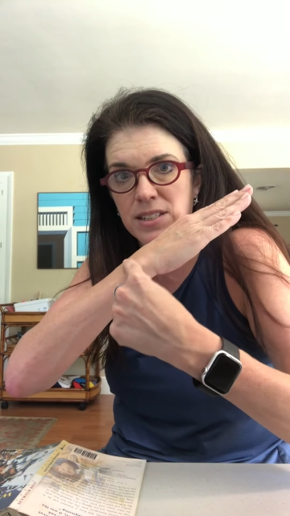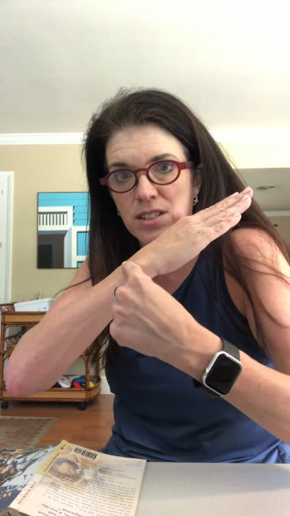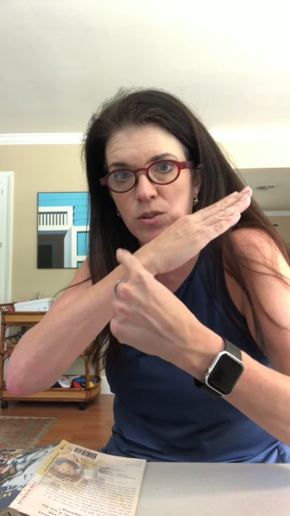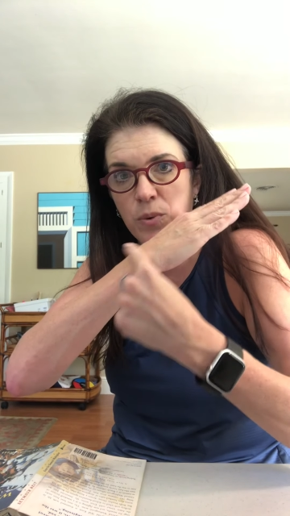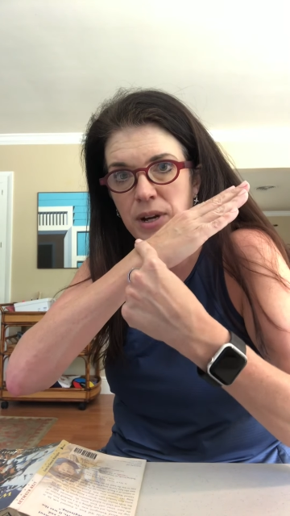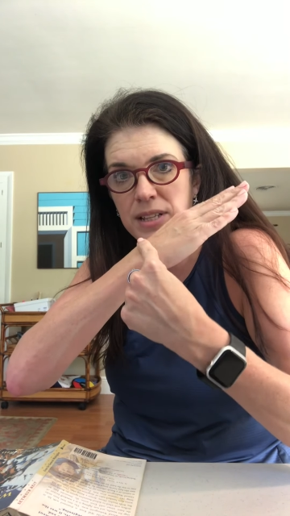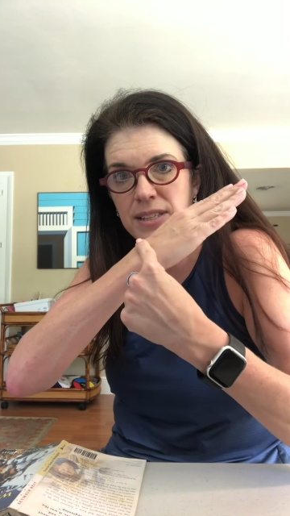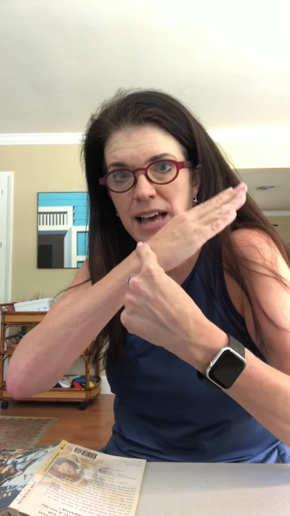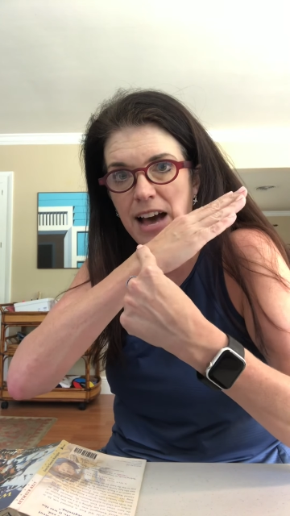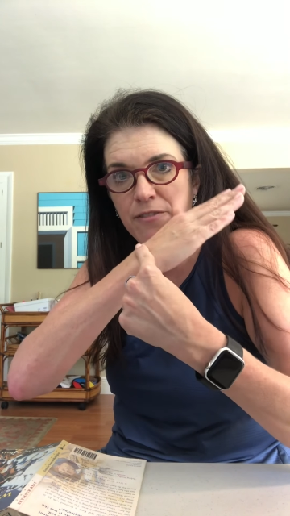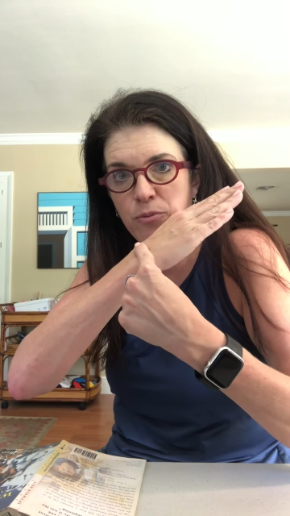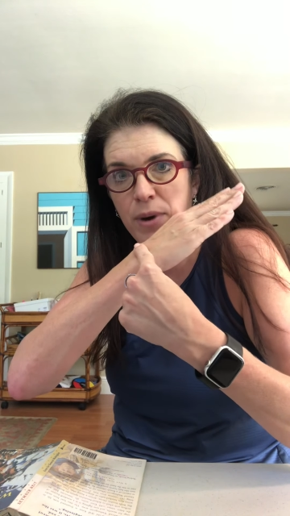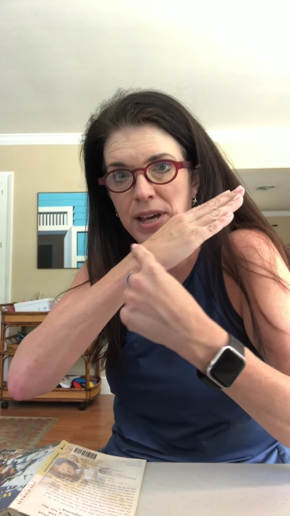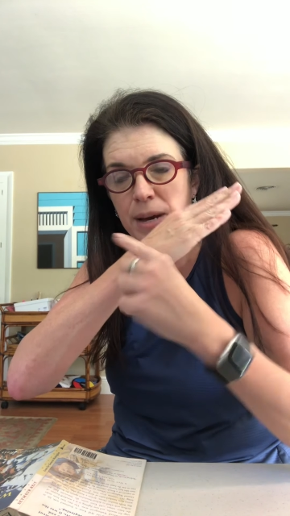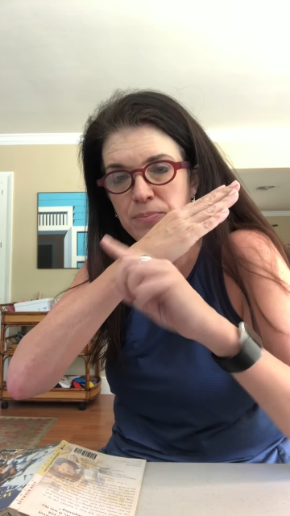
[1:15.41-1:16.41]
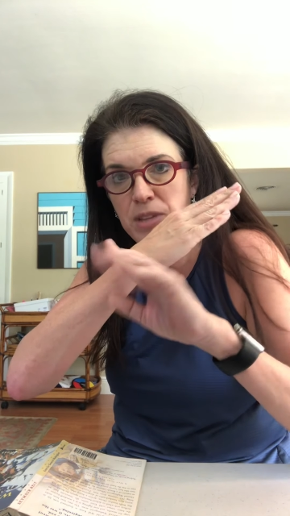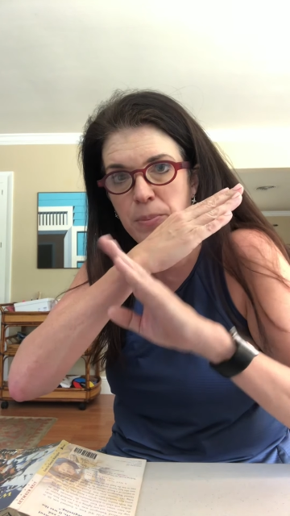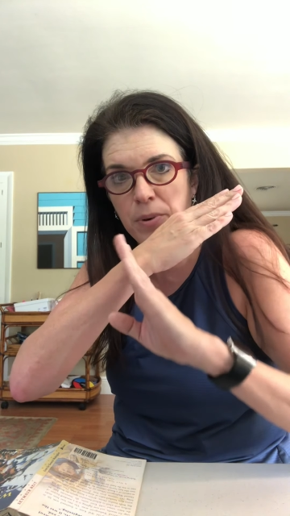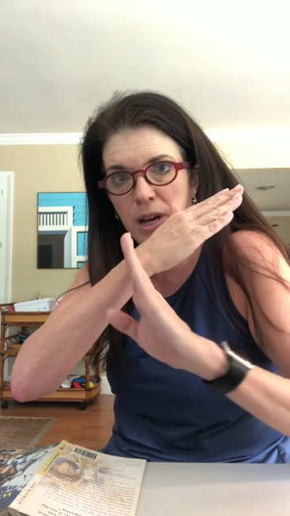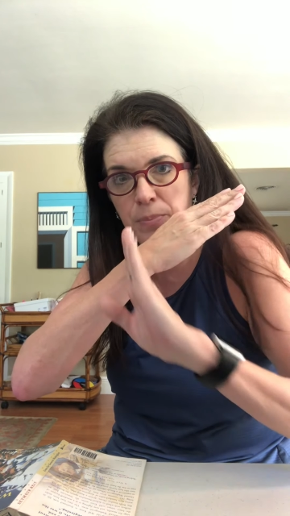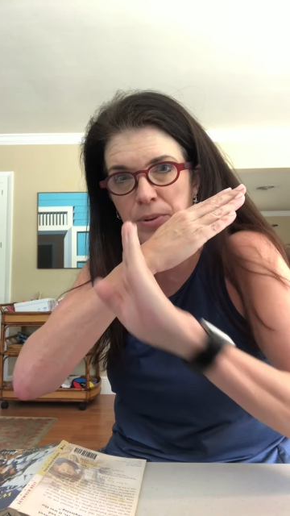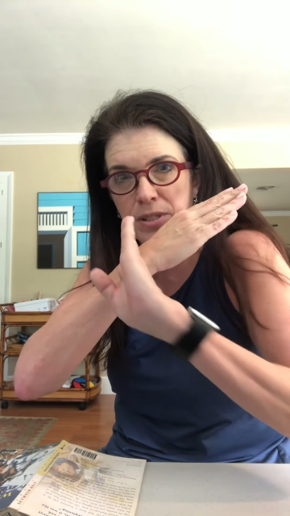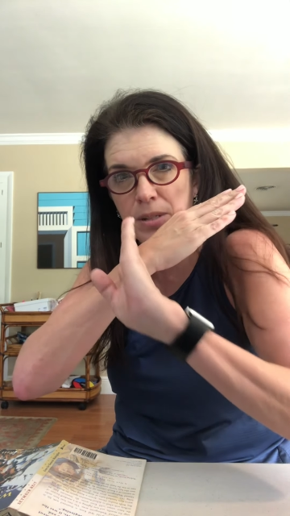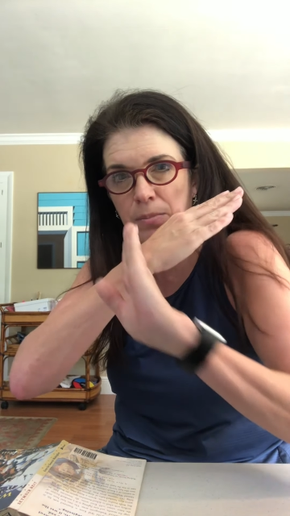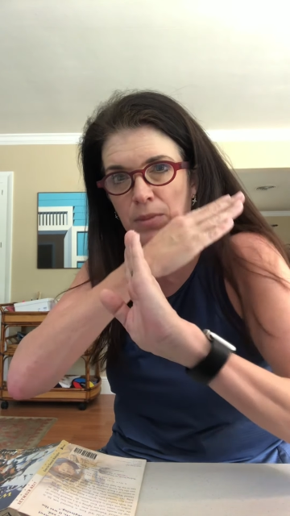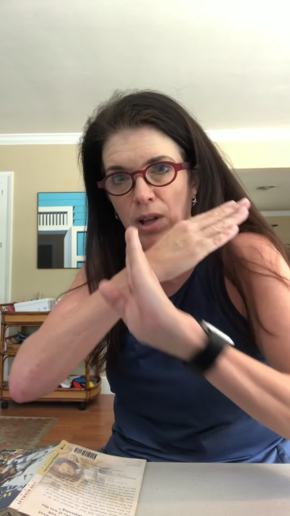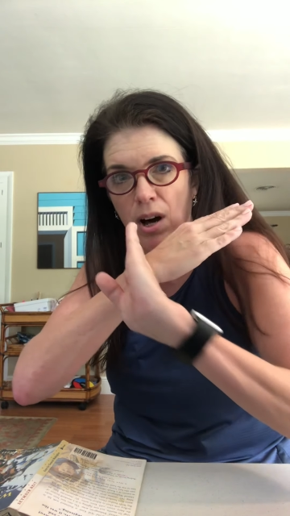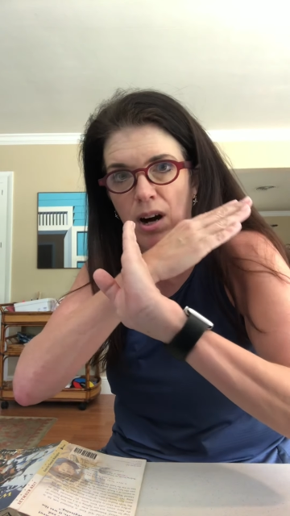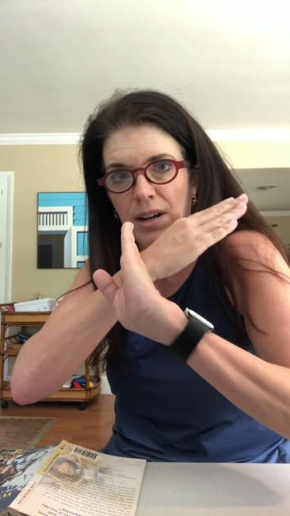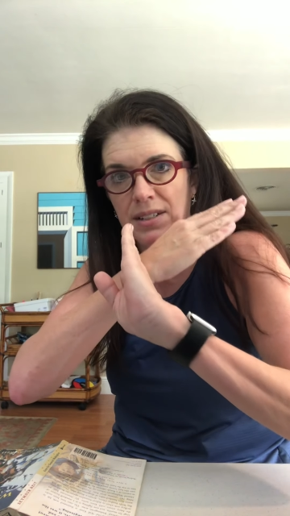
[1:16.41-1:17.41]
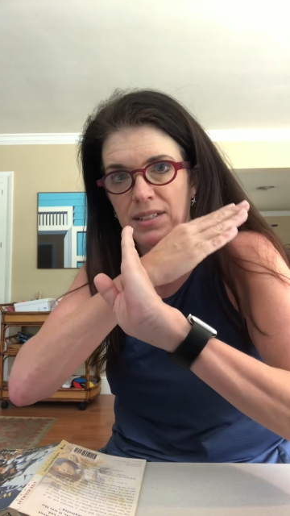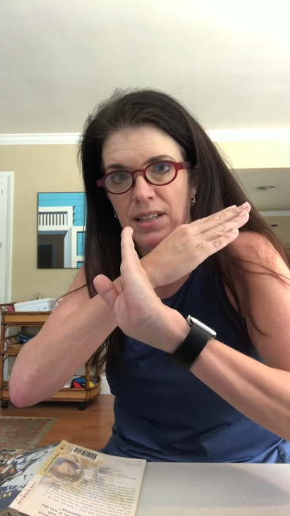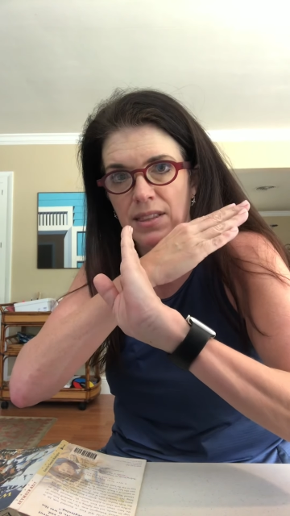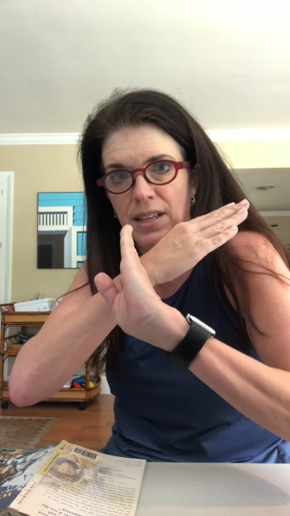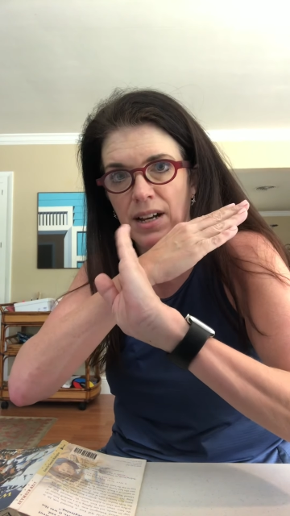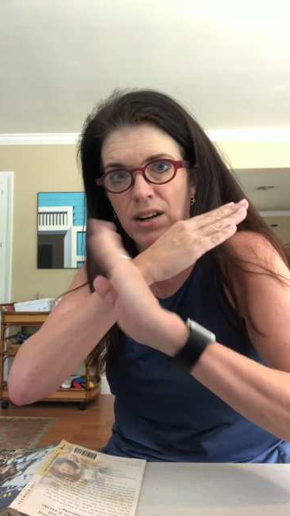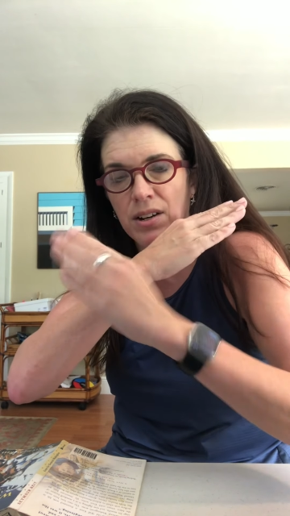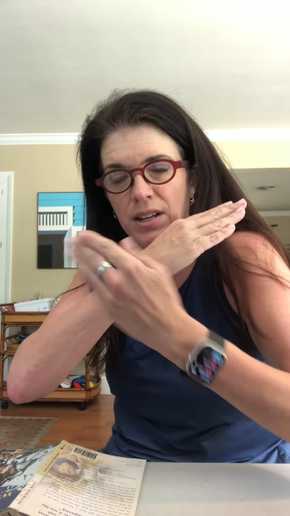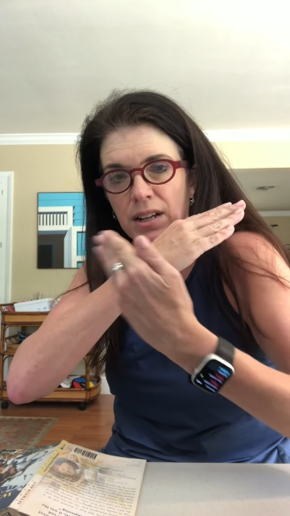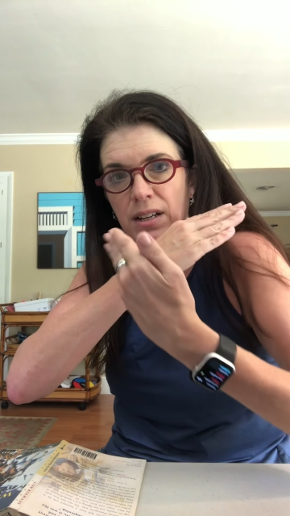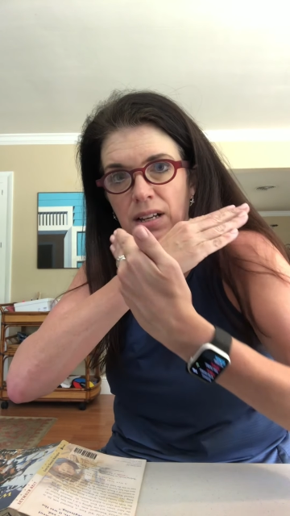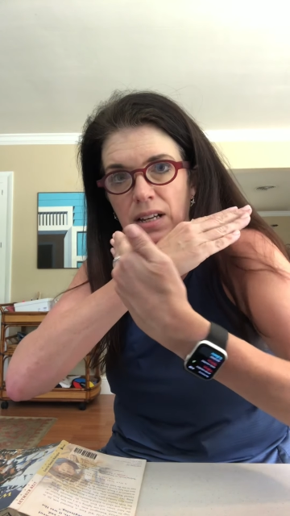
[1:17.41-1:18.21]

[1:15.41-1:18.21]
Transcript: So when it's halfway up, they probably put some logs in there to